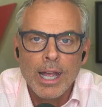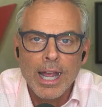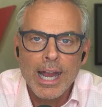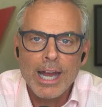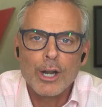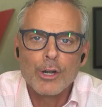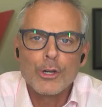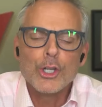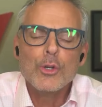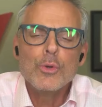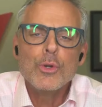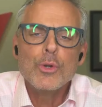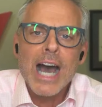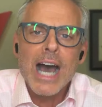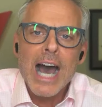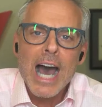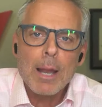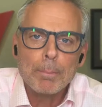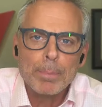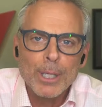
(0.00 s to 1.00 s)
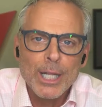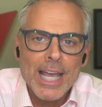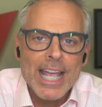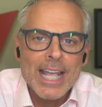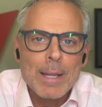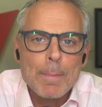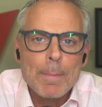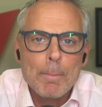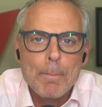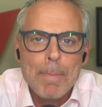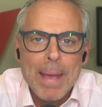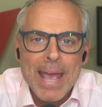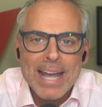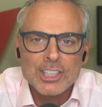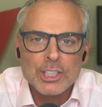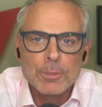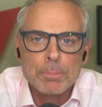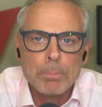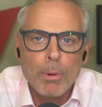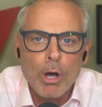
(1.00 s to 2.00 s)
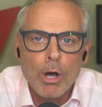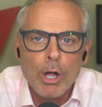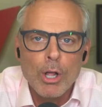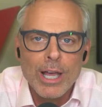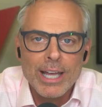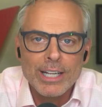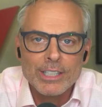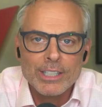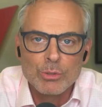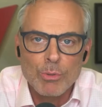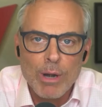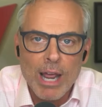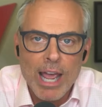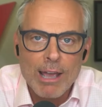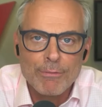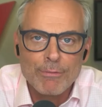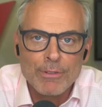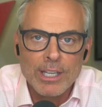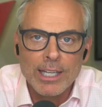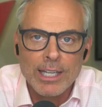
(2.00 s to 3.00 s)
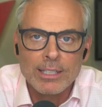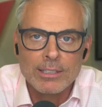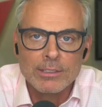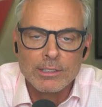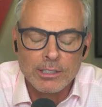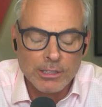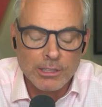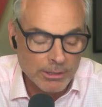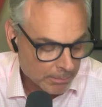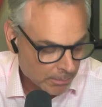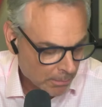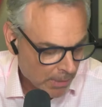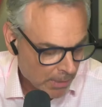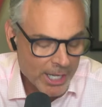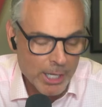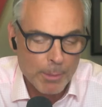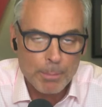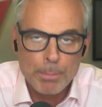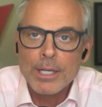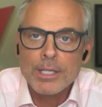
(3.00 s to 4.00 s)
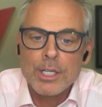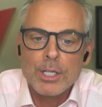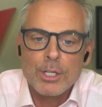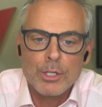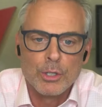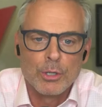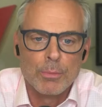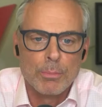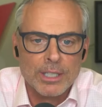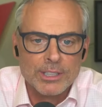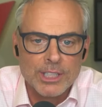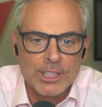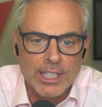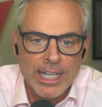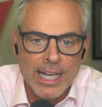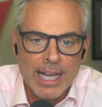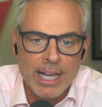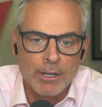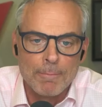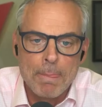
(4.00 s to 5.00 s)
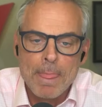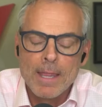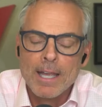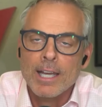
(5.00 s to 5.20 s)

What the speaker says: Hey, are you not playing best ball at DraftKings? My opinion, you're missing out.